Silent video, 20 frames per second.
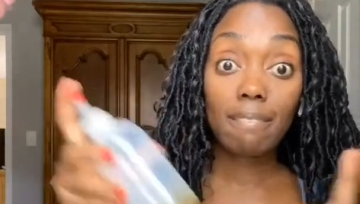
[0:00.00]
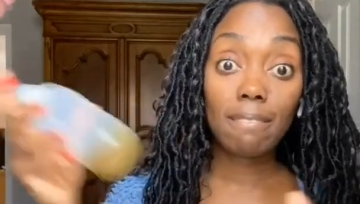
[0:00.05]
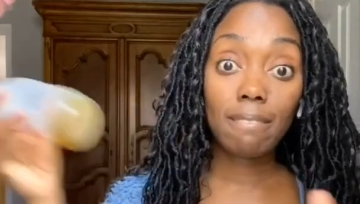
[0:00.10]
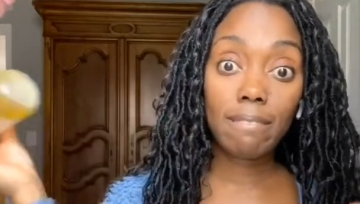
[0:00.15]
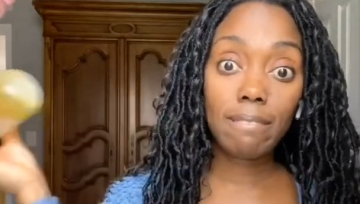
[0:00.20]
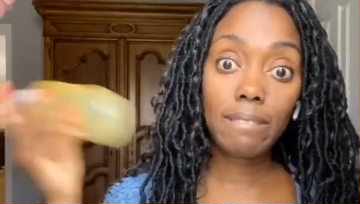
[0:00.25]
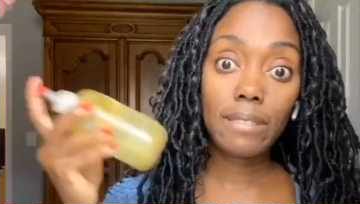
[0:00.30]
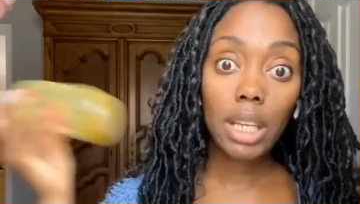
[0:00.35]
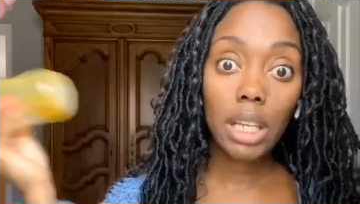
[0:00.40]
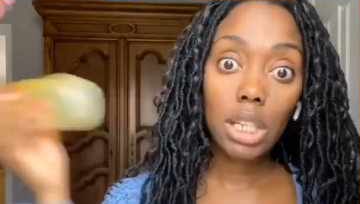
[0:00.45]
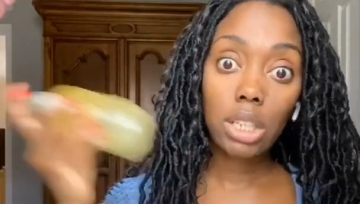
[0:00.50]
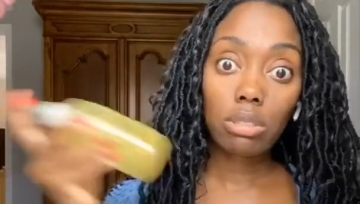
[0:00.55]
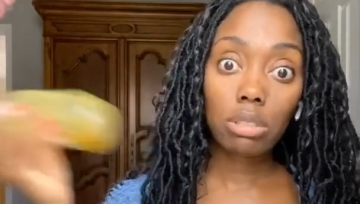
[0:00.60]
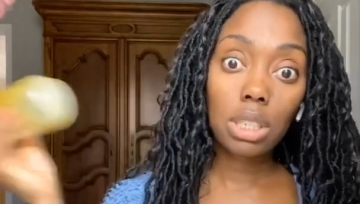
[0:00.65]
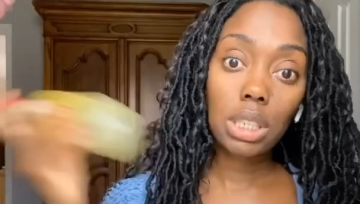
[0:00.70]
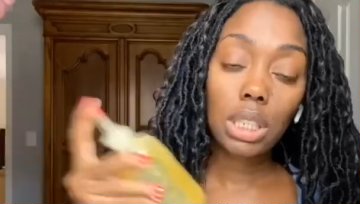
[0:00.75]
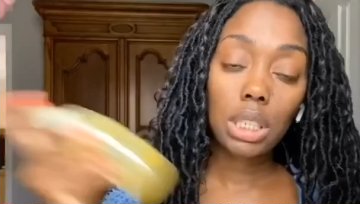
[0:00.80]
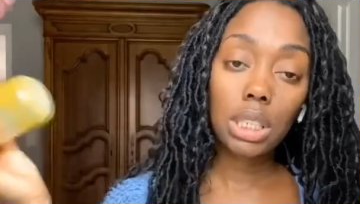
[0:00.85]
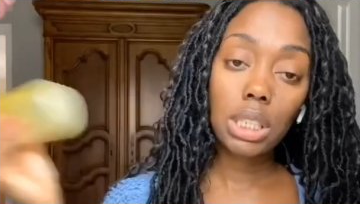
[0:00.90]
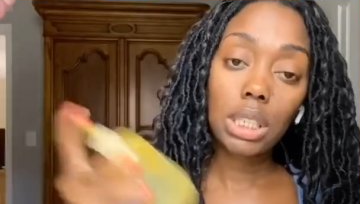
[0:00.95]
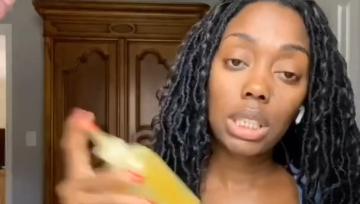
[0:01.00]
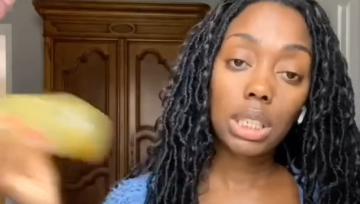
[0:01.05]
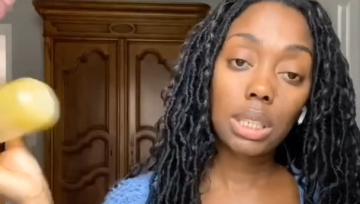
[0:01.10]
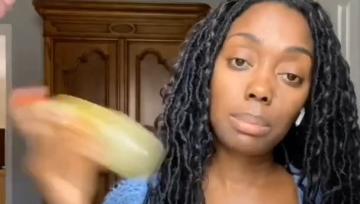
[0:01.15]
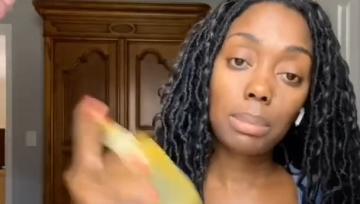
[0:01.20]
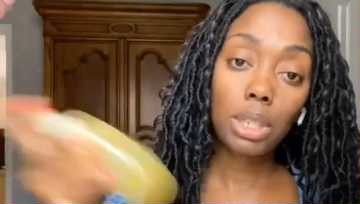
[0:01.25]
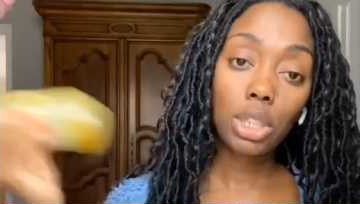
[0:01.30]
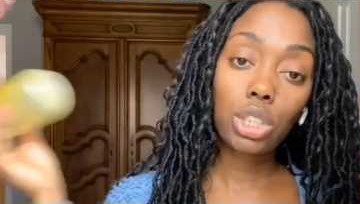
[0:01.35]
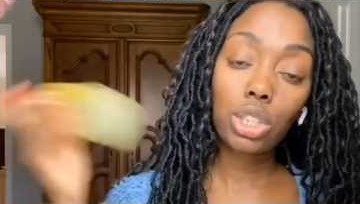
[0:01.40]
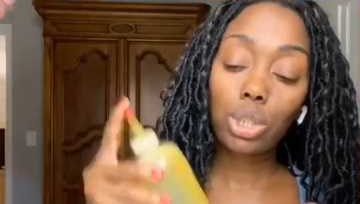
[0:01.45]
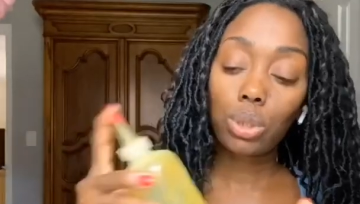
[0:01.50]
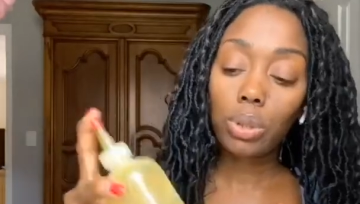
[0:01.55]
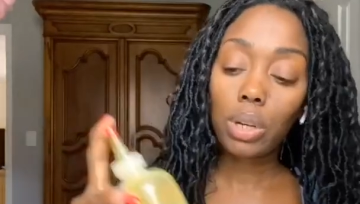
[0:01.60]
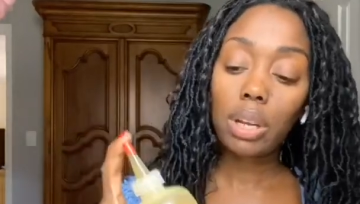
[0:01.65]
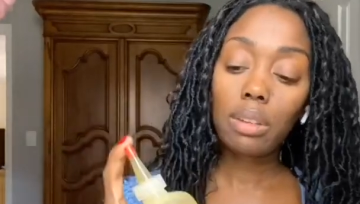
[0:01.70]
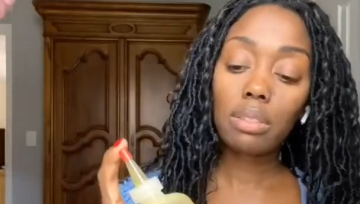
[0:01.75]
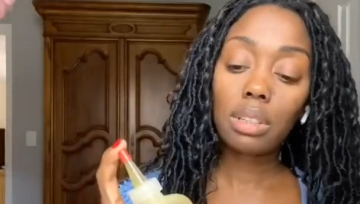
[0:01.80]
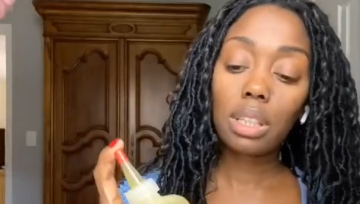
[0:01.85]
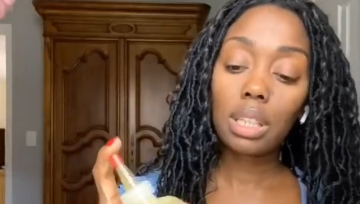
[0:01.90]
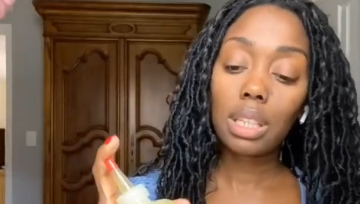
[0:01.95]
vigorously to make sure
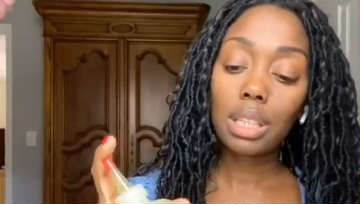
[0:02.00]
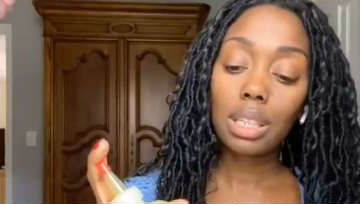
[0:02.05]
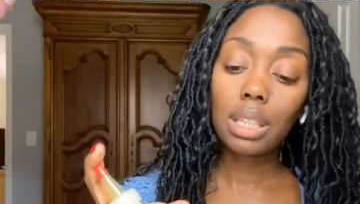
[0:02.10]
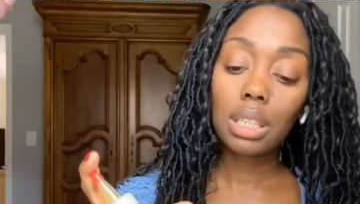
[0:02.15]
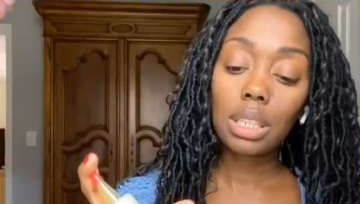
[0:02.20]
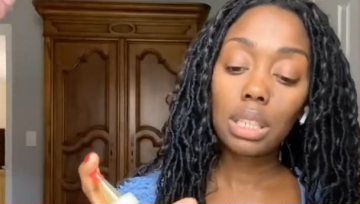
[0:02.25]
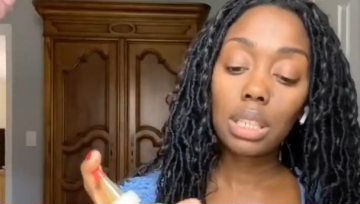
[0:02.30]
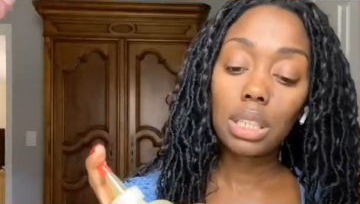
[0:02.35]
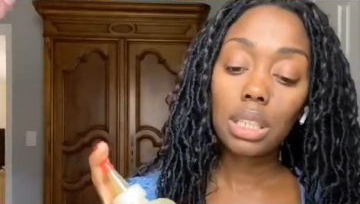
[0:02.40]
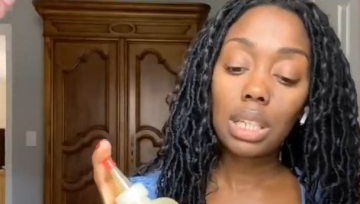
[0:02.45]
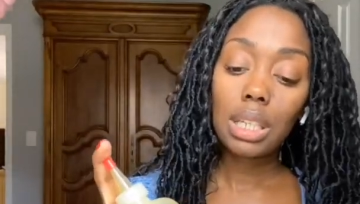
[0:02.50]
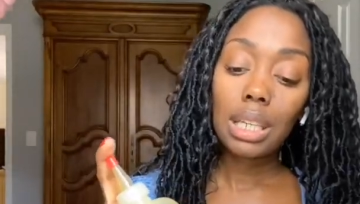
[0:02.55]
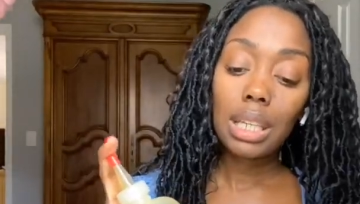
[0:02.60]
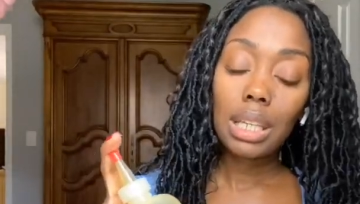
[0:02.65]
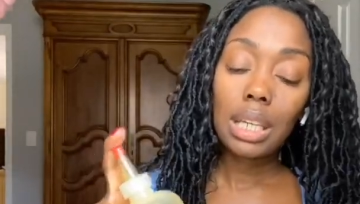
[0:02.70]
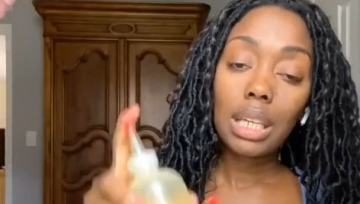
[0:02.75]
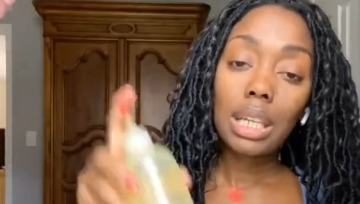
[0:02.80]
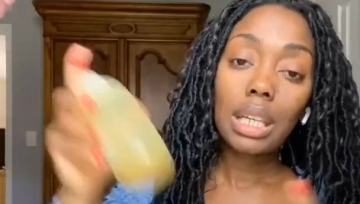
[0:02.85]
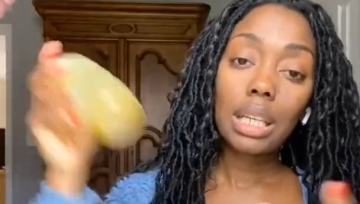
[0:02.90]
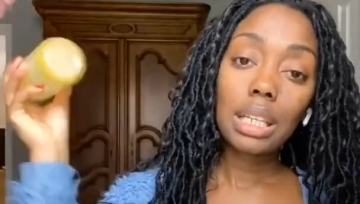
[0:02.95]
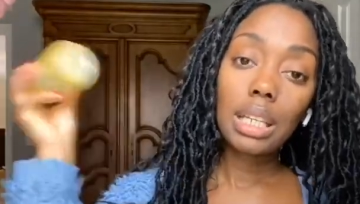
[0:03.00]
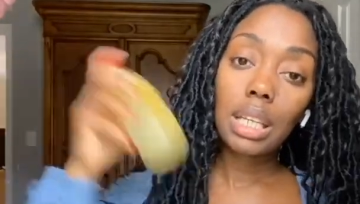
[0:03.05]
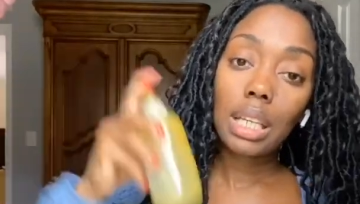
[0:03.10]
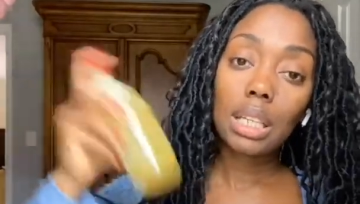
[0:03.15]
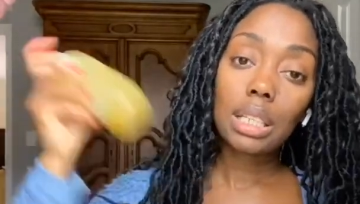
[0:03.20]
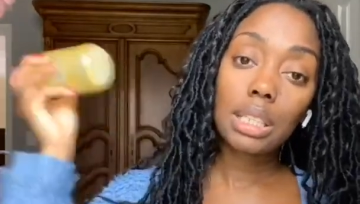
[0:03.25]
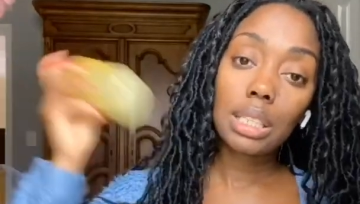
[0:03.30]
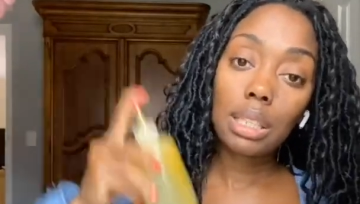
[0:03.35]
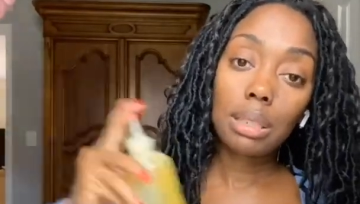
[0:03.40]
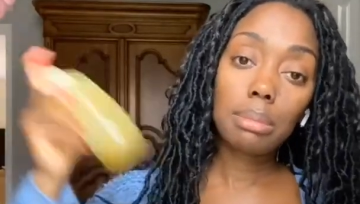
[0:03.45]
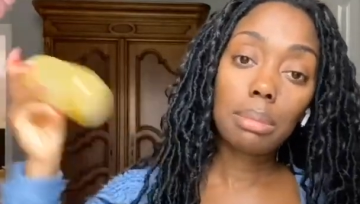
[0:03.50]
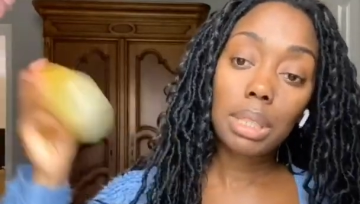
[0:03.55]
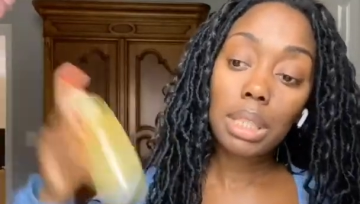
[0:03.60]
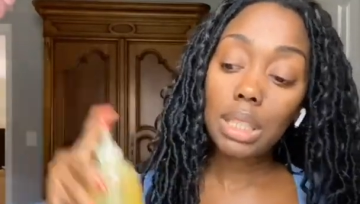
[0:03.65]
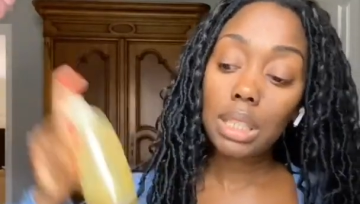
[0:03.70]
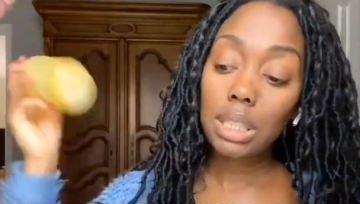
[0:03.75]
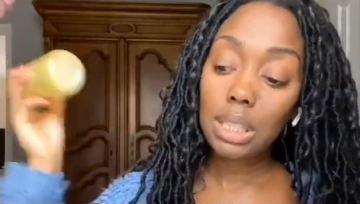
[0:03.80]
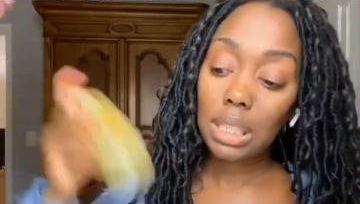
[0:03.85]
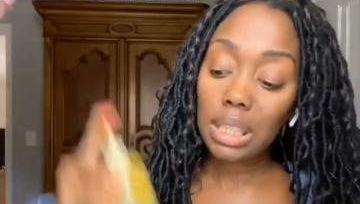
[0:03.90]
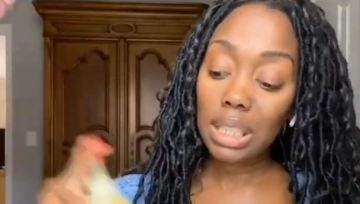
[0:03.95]
everything is nice and mixed
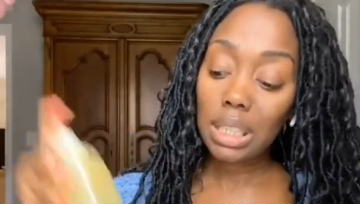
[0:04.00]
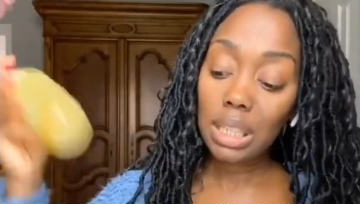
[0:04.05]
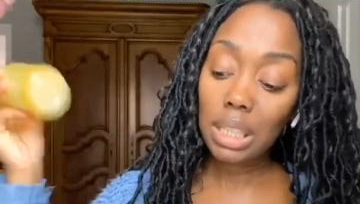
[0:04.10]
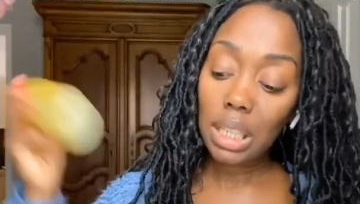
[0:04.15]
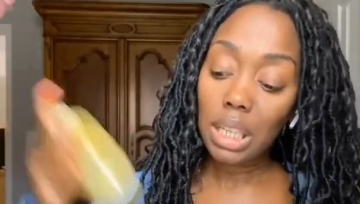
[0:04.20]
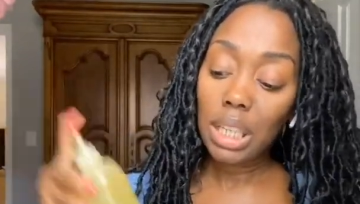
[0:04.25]
in.